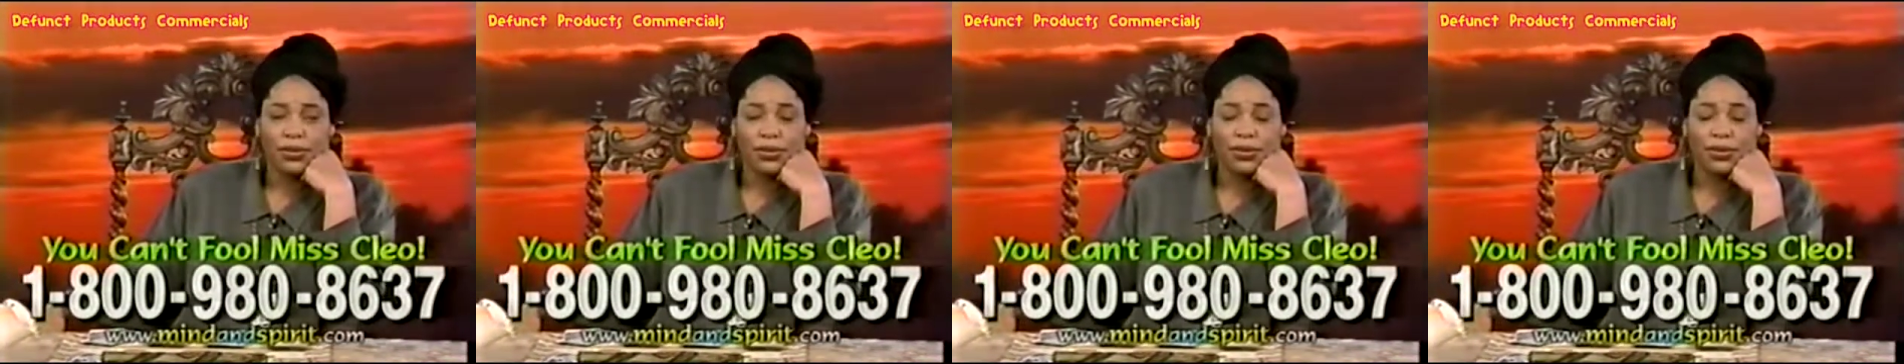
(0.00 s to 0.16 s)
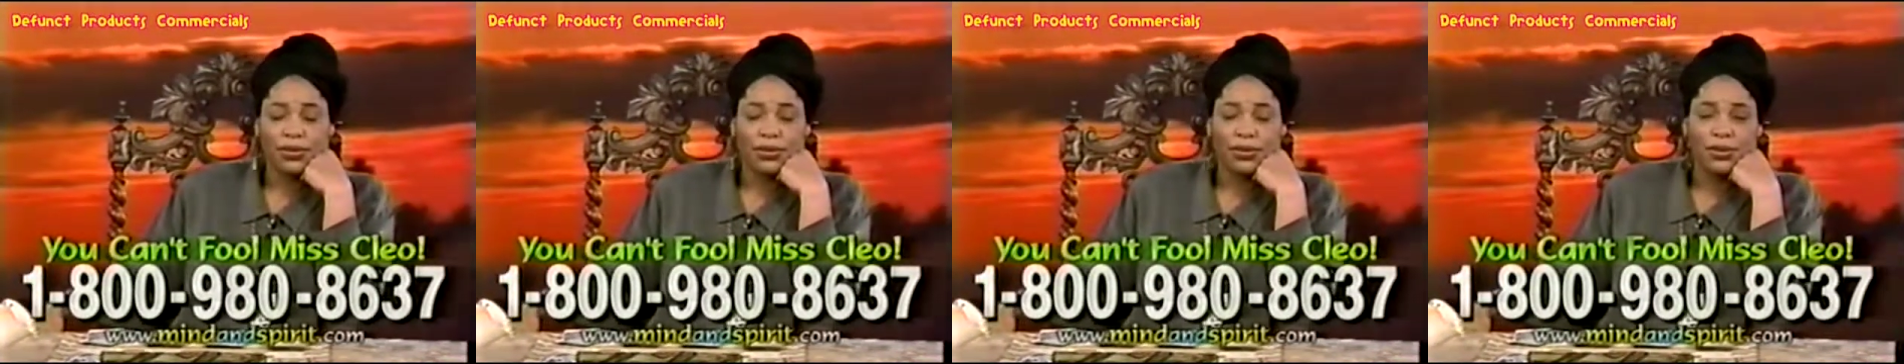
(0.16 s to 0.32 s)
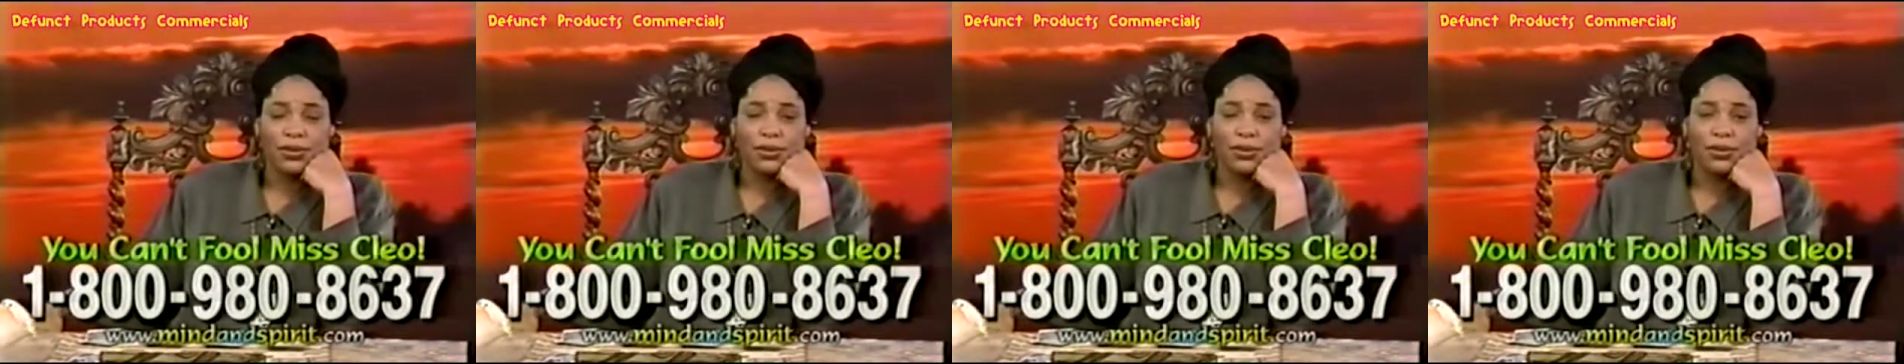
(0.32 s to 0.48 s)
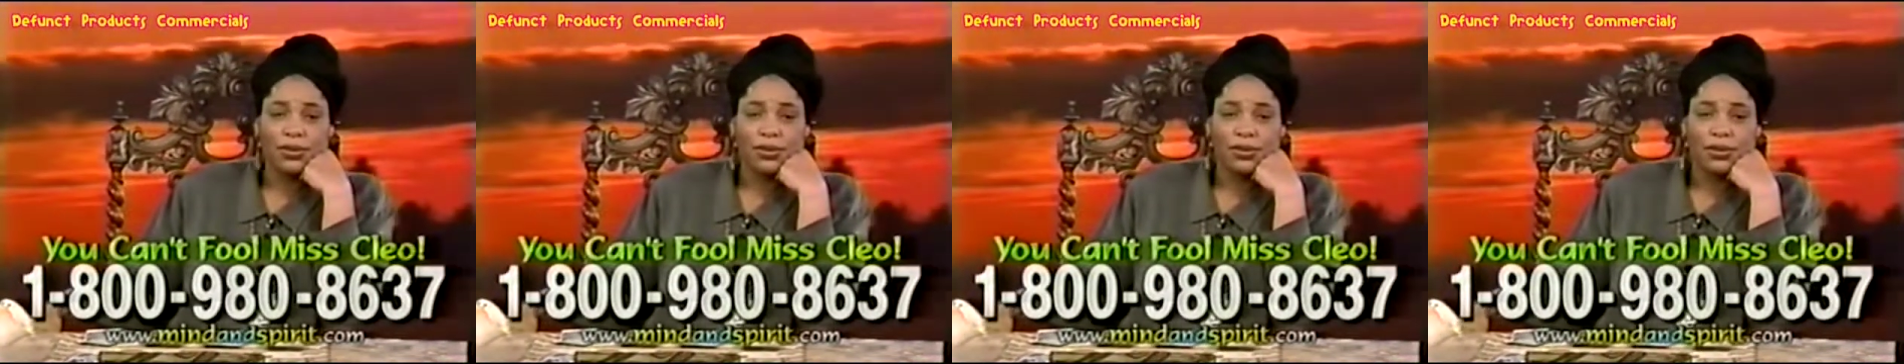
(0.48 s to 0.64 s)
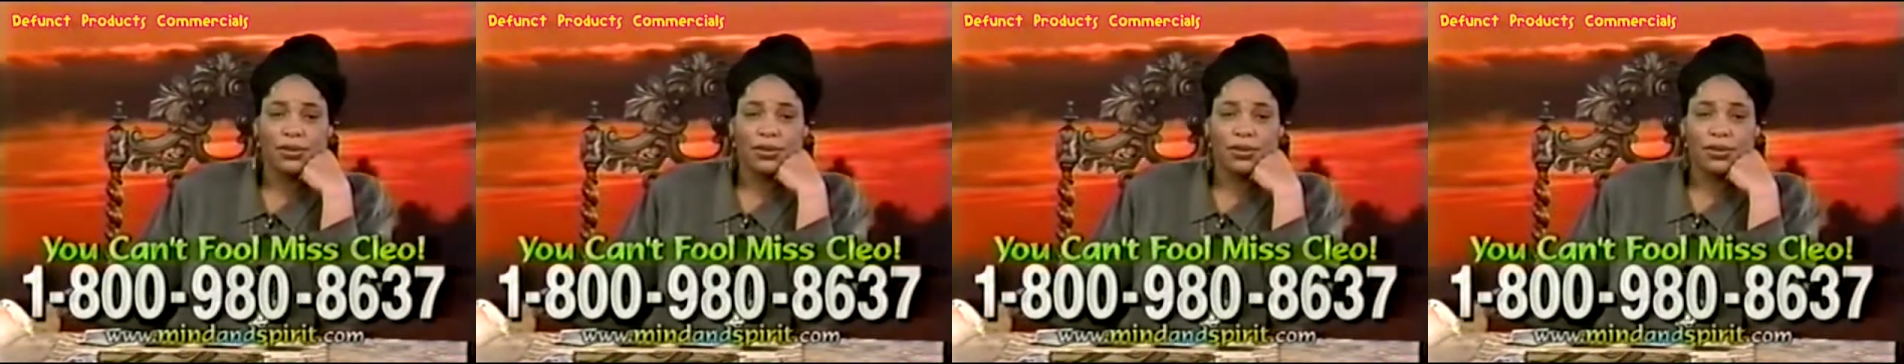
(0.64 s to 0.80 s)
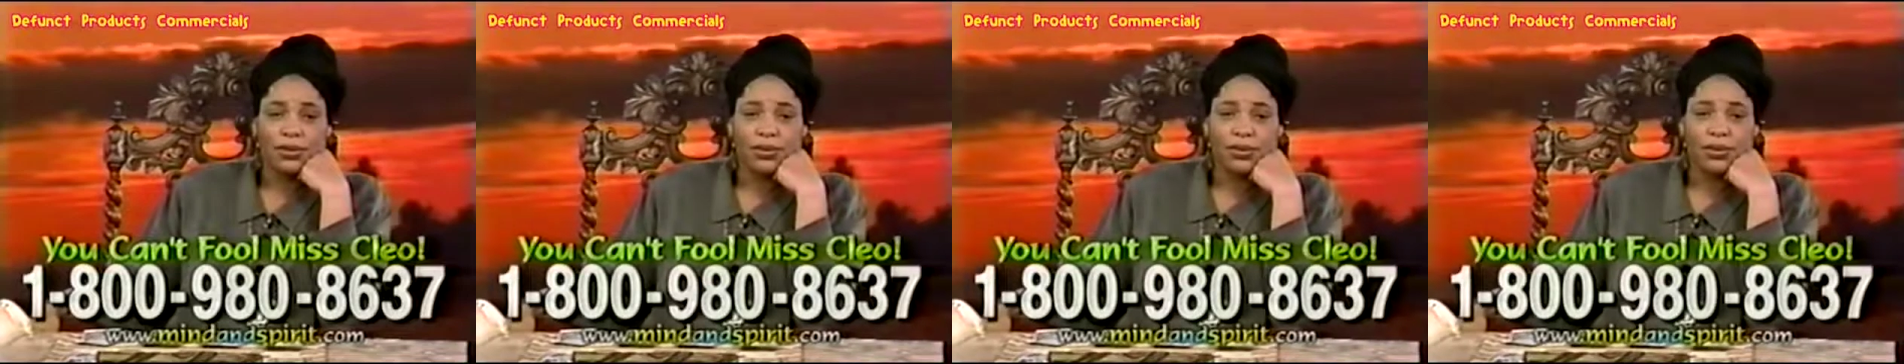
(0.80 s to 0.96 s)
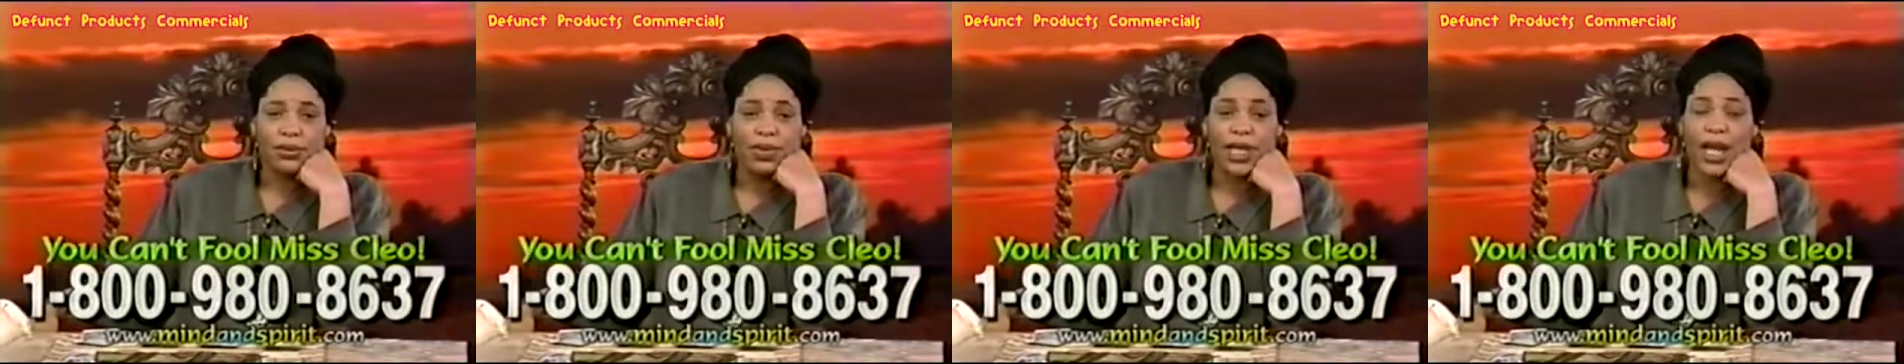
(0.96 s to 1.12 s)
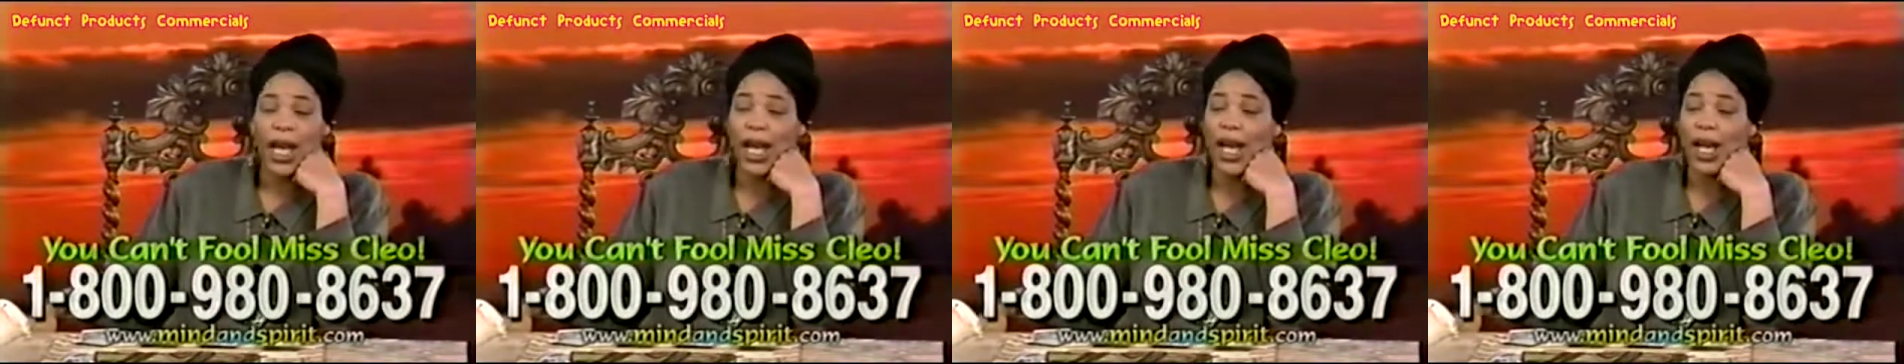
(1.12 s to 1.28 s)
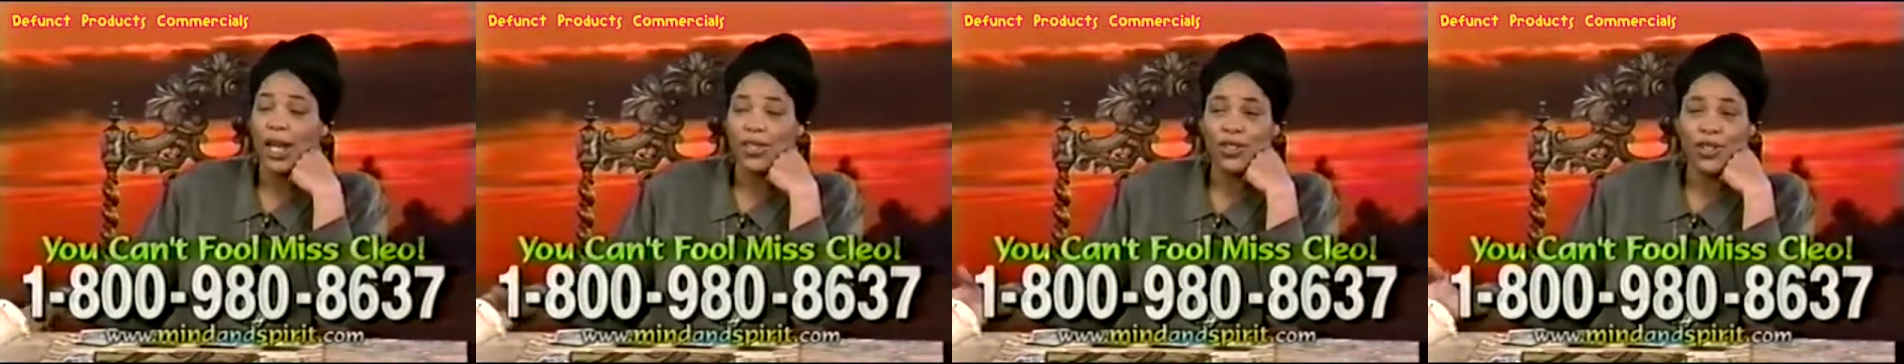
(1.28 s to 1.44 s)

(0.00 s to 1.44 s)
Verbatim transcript: Yes, he does. Yeah,